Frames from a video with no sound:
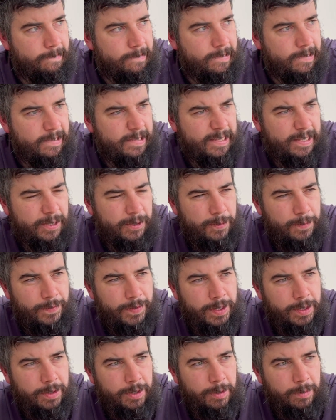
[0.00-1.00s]
I don't know who I
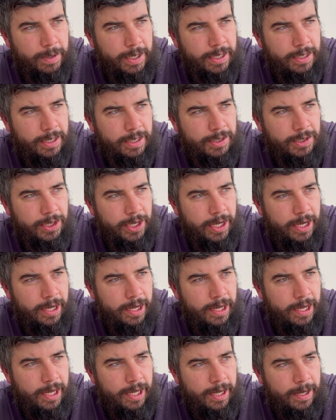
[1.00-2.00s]
think is going to win this year.
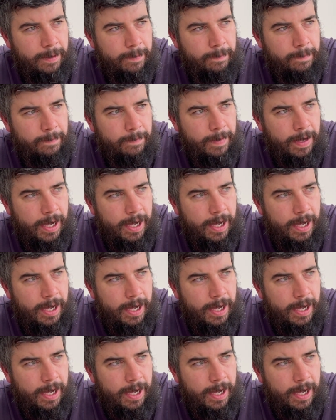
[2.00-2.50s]
I'm